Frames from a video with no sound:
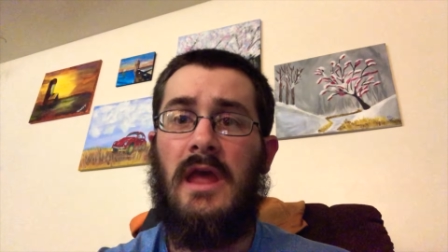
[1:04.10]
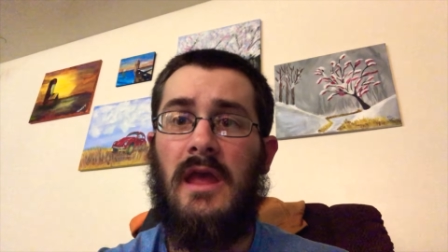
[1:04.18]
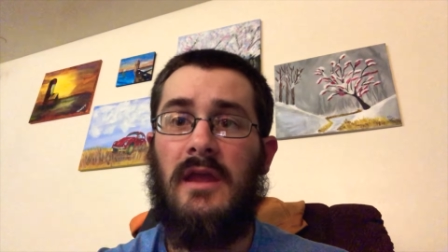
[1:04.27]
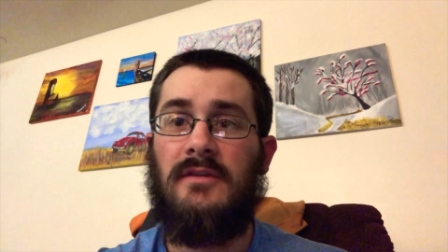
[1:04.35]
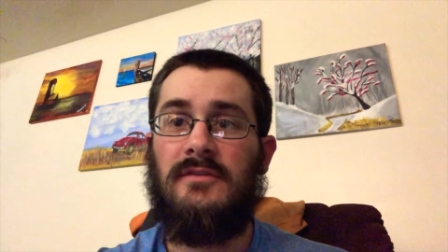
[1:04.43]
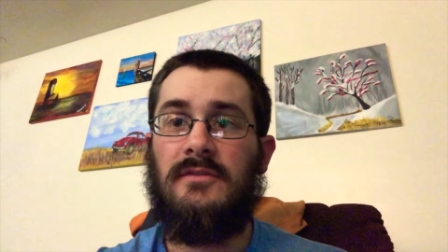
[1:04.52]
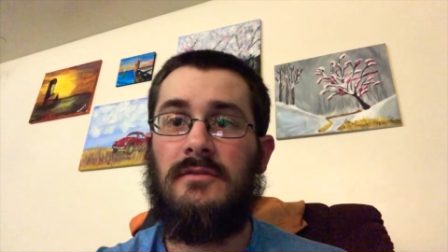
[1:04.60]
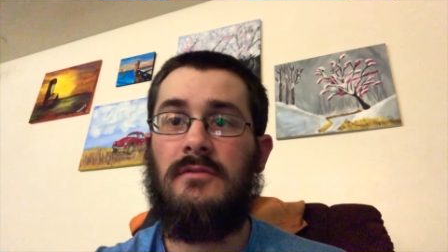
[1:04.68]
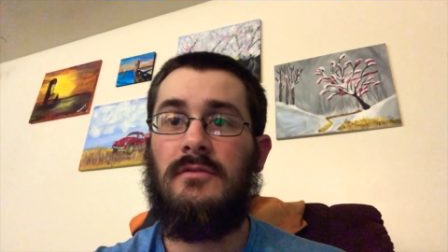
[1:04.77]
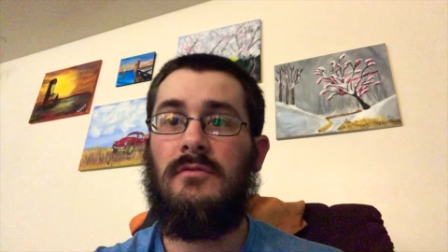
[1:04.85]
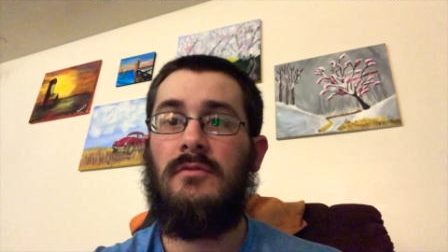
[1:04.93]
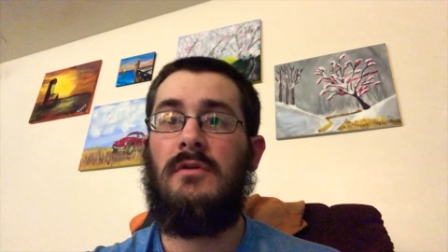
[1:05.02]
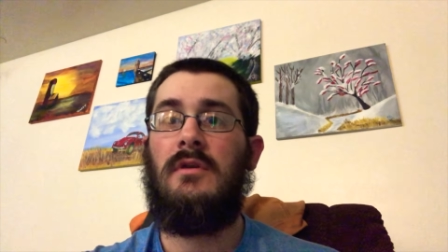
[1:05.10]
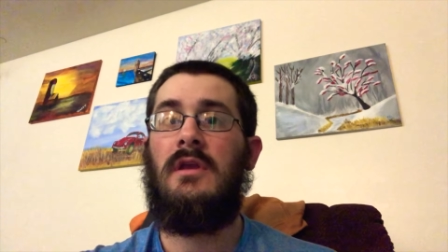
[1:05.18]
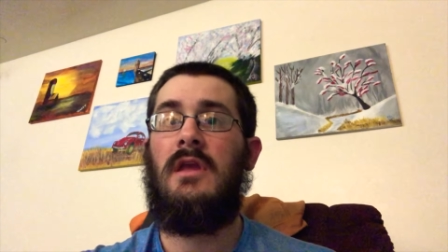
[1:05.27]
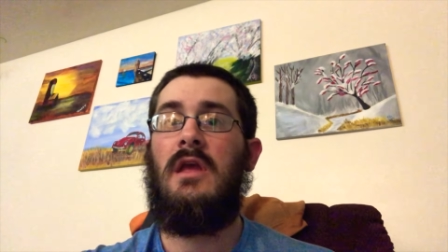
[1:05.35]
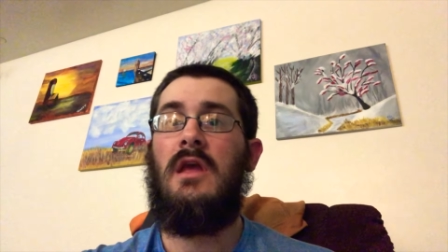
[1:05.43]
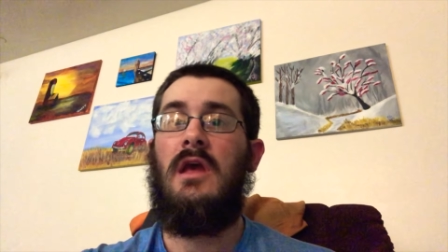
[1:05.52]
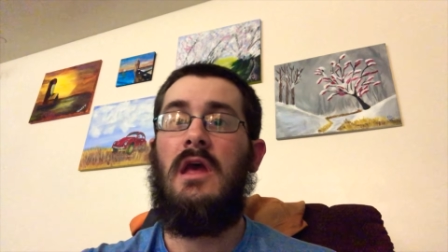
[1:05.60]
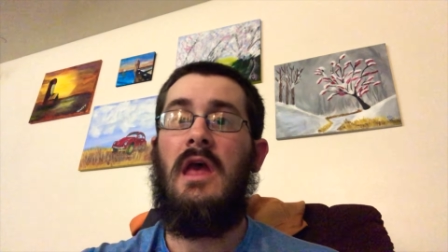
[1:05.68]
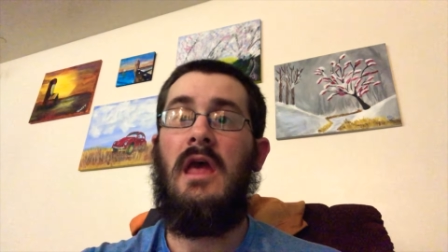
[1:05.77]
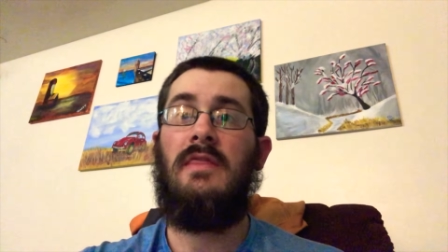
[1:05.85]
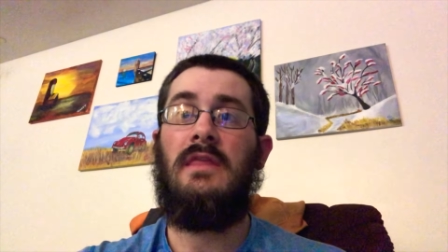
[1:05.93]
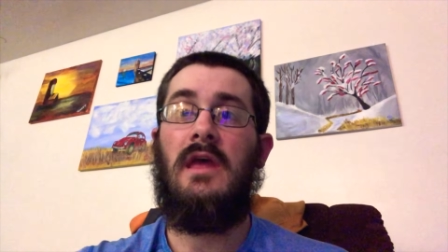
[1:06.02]
X.
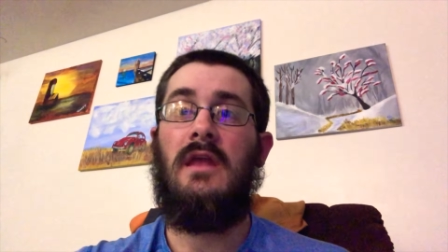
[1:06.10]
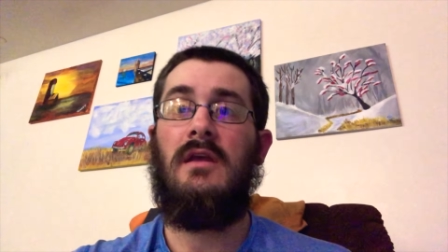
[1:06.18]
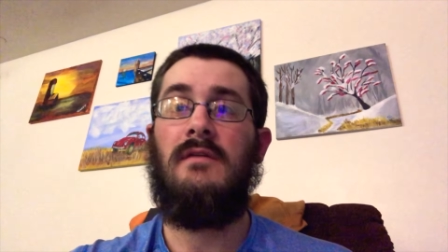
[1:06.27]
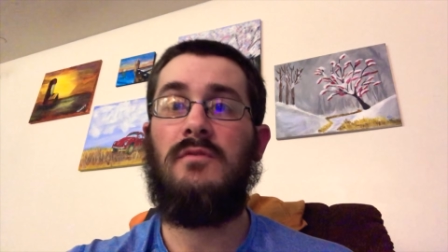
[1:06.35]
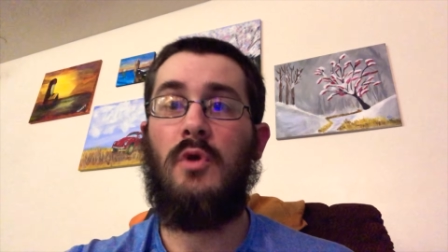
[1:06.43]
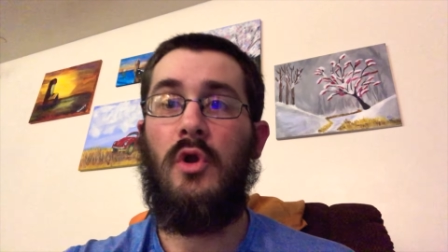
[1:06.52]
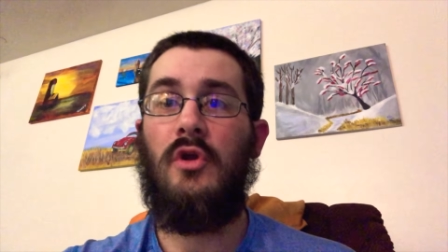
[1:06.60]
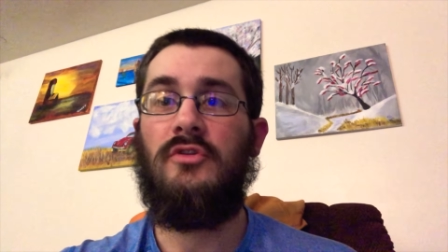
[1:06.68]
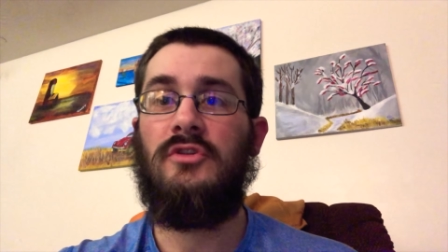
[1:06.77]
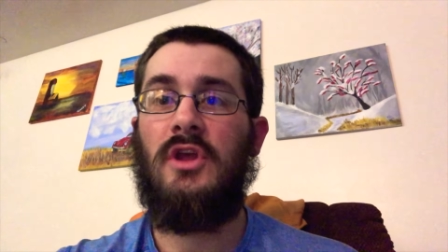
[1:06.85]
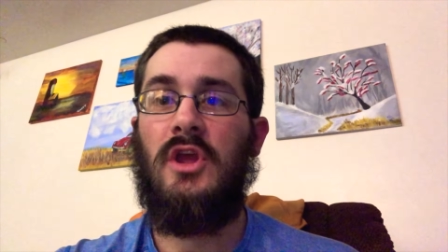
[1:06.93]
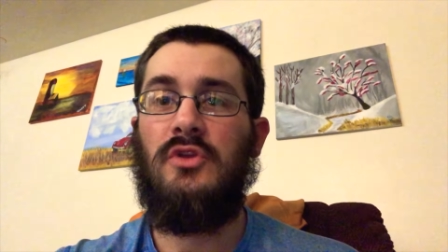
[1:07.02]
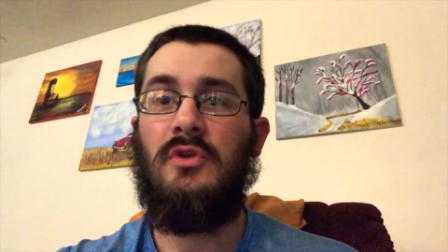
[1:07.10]
And then, of course,